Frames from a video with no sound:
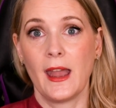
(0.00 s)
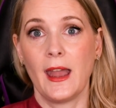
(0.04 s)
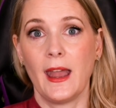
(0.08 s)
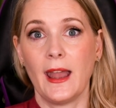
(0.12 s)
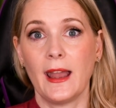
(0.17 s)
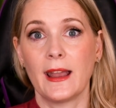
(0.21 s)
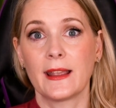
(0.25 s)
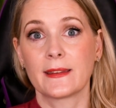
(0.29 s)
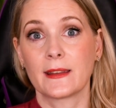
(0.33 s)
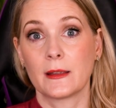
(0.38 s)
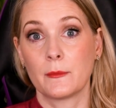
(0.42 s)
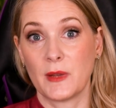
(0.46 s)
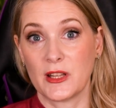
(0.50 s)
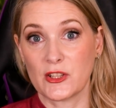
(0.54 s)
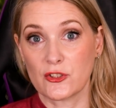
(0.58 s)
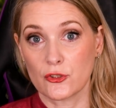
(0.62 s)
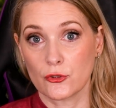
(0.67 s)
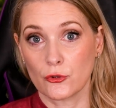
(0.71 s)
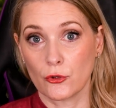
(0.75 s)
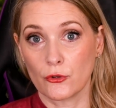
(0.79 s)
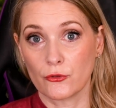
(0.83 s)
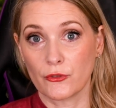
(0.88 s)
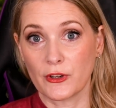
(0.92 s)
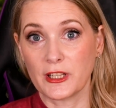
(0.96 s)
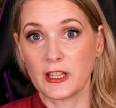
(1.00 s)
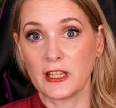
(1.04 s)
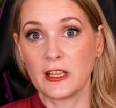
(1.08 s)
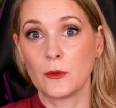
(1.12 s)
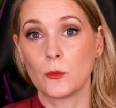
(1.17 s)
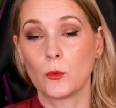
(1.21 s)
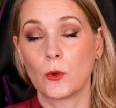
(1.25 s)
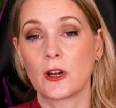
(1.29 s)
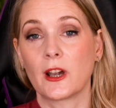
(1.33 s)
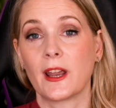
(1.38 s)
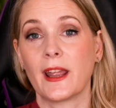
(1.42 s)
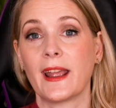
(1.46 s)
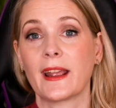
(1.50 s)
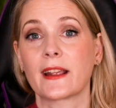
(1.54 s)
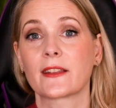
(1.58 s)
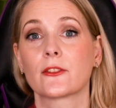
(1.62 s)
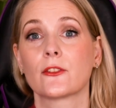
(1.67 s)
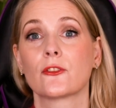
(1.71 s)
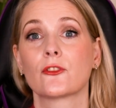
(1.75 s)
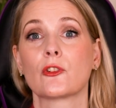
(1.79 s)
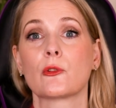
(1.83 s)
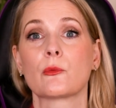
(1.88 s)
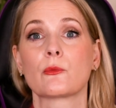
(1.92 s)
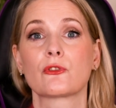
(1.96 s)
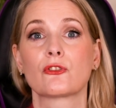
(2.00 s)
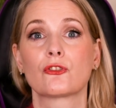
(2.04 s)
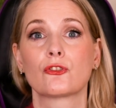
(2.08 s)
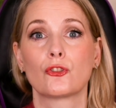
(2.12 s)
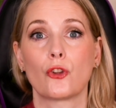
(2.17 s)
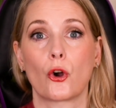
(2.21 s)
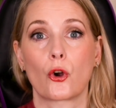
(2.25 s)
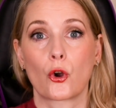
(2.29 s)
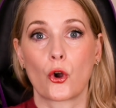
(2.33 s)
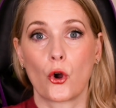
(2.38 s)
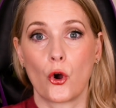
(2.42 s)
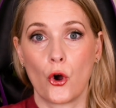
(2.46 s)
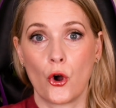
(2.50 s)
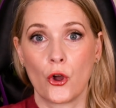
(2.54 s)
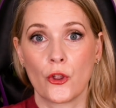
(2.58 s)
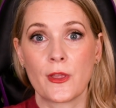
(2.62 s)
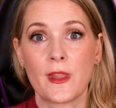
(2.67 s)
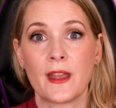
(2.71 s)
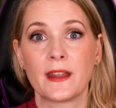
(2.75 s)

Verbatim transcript: As I mentioned already, where exosomes dock on